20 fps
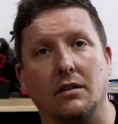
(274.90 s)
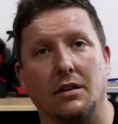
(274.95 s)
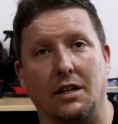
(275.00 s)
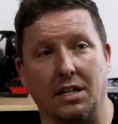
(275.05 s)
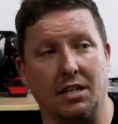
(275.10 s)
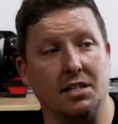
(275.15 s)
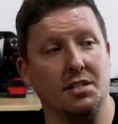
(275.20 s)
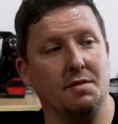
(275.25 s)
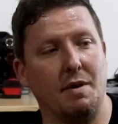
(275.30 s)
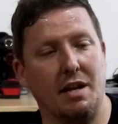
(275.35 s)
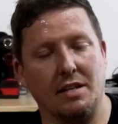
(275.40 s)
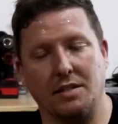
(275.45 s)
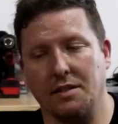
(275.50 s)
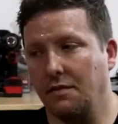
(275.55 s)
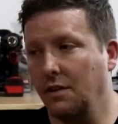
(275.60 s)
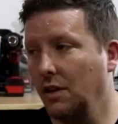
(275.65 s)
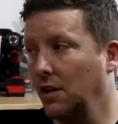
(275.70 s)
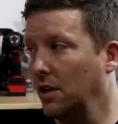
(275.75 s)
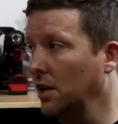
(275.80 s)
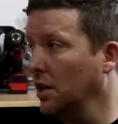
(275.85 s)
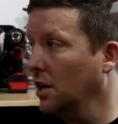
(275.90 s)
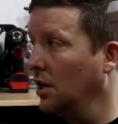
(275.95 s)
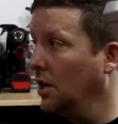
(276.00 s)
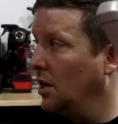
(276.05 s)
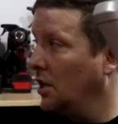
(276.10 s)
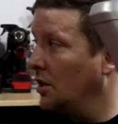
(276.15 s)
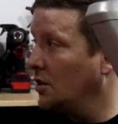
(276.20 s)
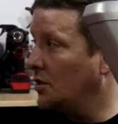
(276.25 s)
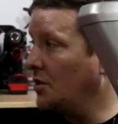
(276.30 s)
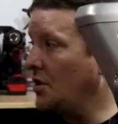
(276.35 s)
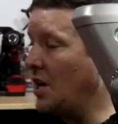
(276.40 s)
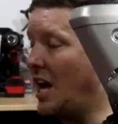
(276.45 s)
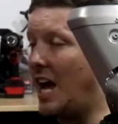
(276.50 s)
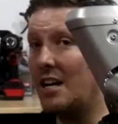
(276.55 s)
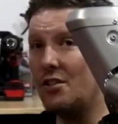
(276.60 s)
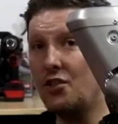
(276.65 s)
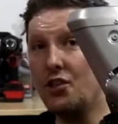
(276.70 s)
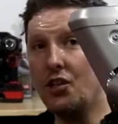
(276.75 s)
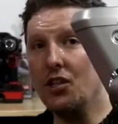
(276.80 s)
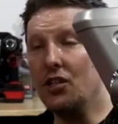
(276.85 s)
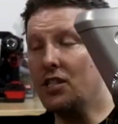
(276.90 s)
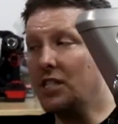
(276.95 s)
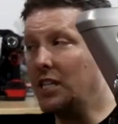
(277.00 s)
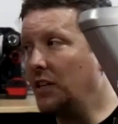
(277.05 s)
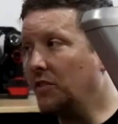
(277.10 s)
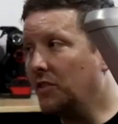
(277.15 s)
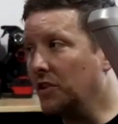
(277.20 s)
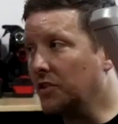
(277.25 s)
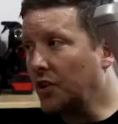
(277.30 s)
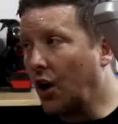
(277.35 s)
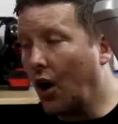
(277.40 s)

It is massive. So now, as you can see, there's